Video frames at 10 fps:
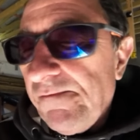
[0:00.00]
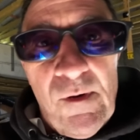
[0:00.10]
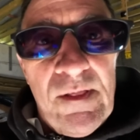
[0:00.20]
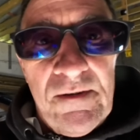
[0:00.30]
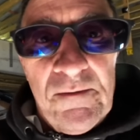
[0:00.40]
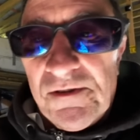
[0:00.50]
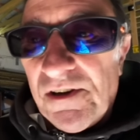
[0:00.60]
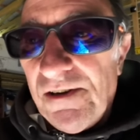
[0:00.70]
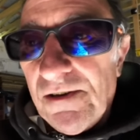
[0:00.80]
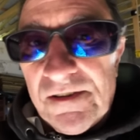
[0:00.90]
Whether it was
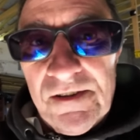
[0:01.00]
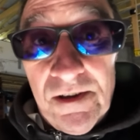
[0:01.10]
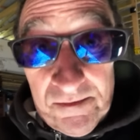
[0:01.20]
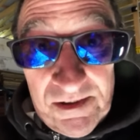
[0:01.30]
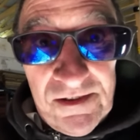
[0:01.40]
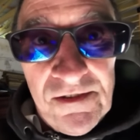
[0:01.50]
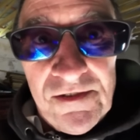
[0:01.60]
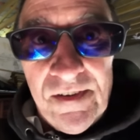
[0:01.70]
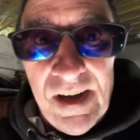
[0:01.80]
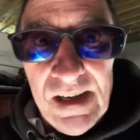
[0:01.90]
cold? Did you
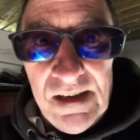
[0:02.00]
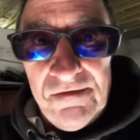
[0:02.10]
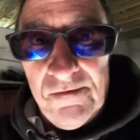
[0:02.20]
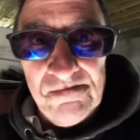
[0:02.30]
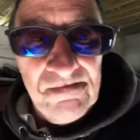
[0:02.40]
survive?